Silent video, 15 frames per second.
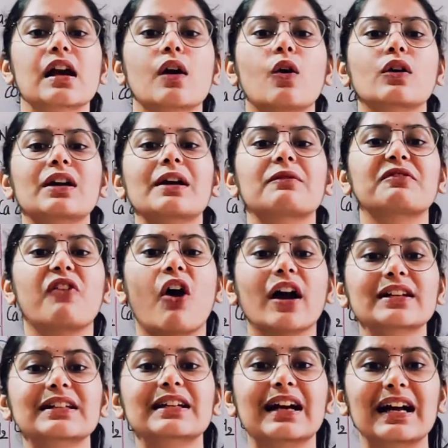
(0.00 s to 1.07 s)
Okay,
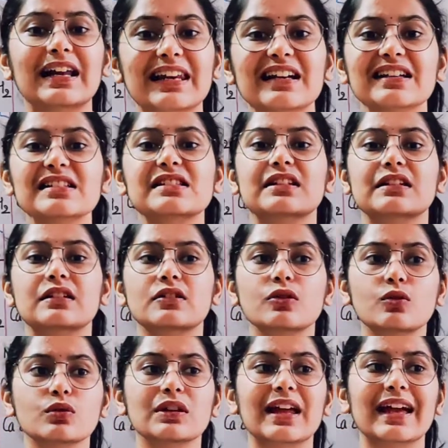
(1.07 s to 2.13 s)
what colors
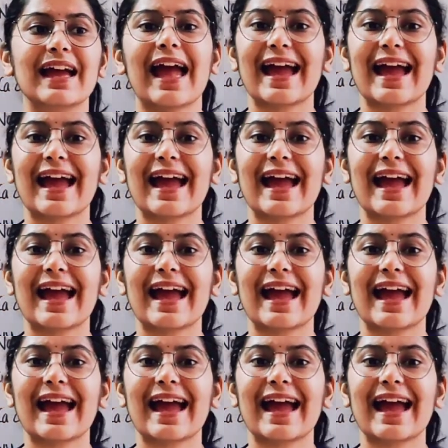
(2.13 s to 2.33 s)
do they